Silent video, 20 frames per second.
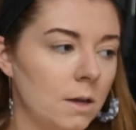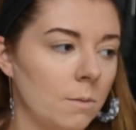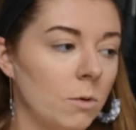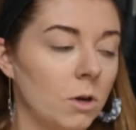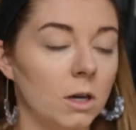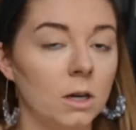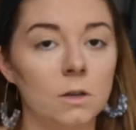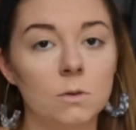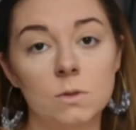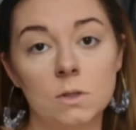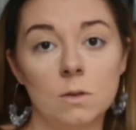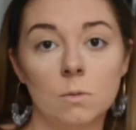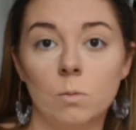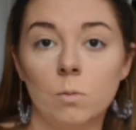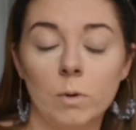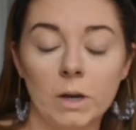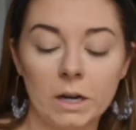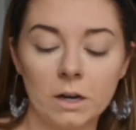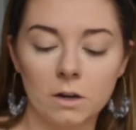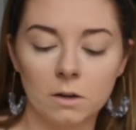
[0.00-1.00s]
We're gonna use the
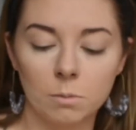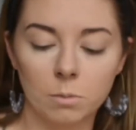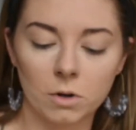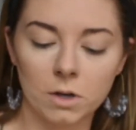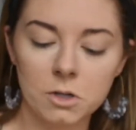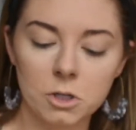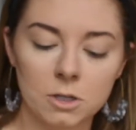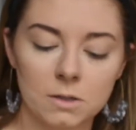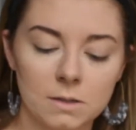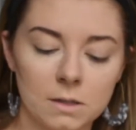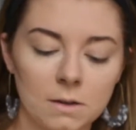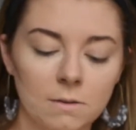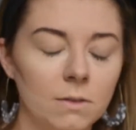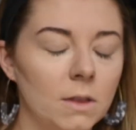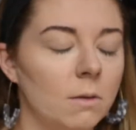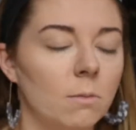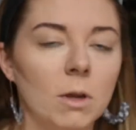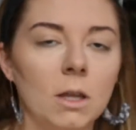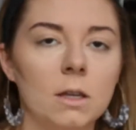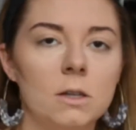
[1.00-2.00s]
weird brushes, and if
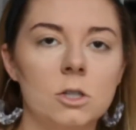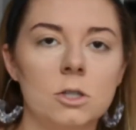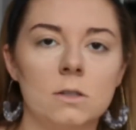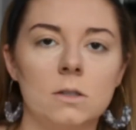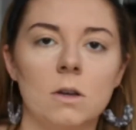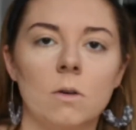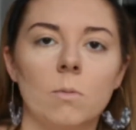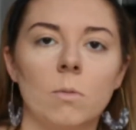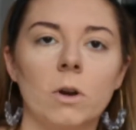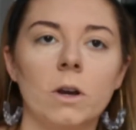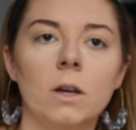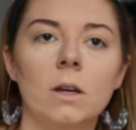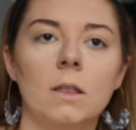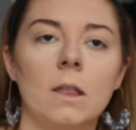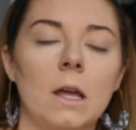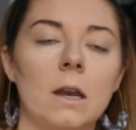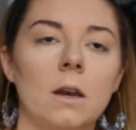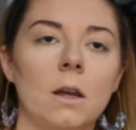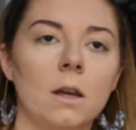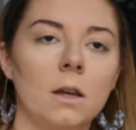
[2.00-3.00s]
they really just don't work,
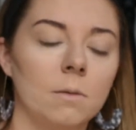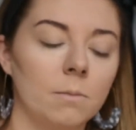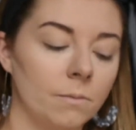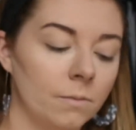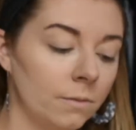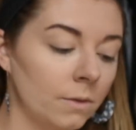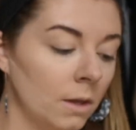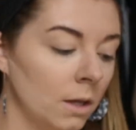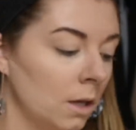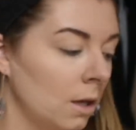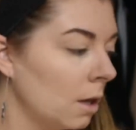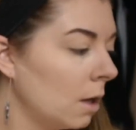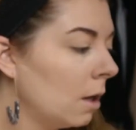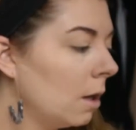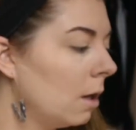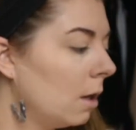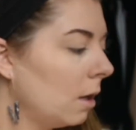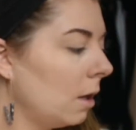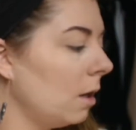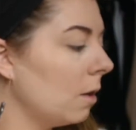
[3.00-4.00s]
then
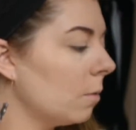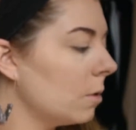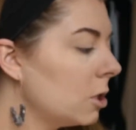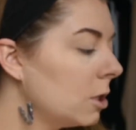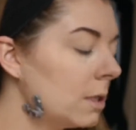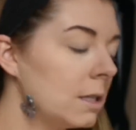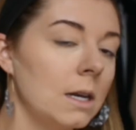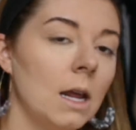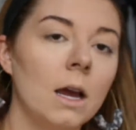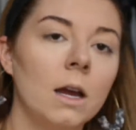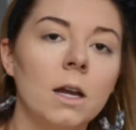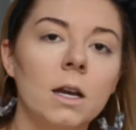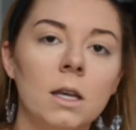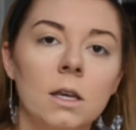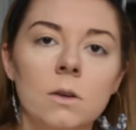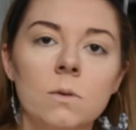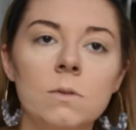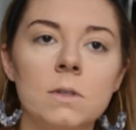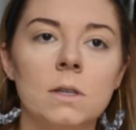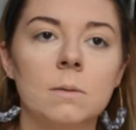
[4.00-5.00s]
you know, we're just not gonna
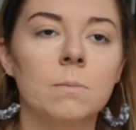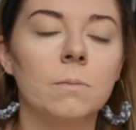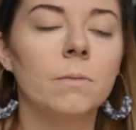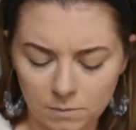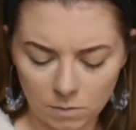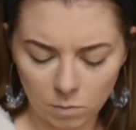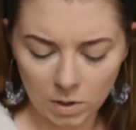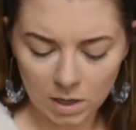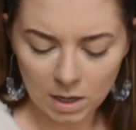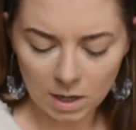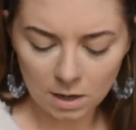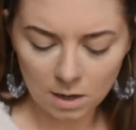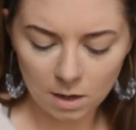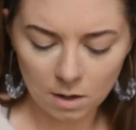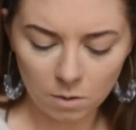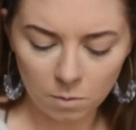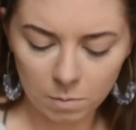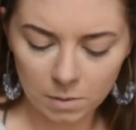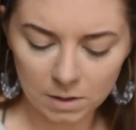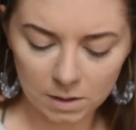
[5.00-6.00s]
use them. Why can't I
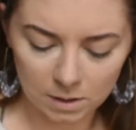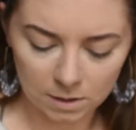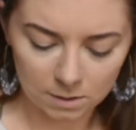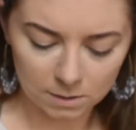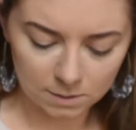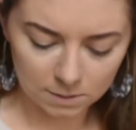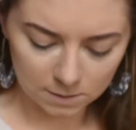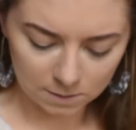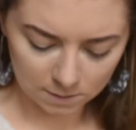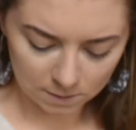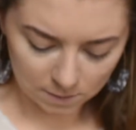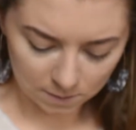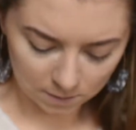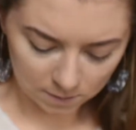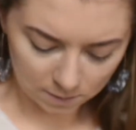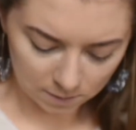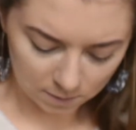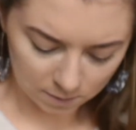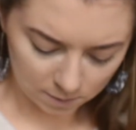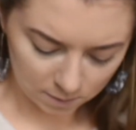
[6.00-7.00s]
open this?
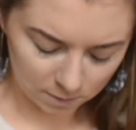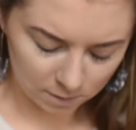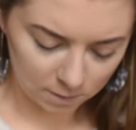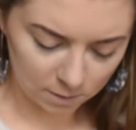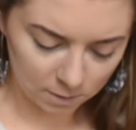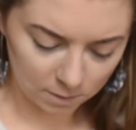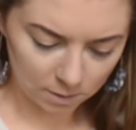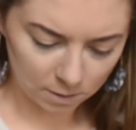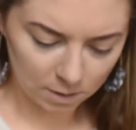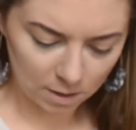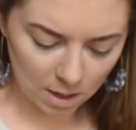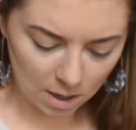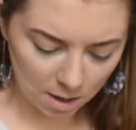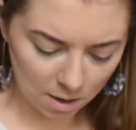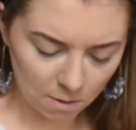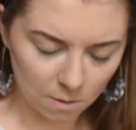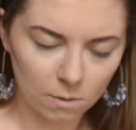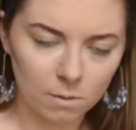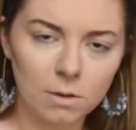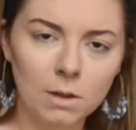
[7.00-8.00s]

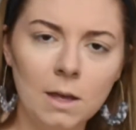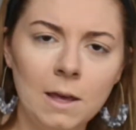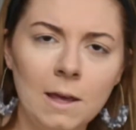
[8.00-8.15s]
Ow.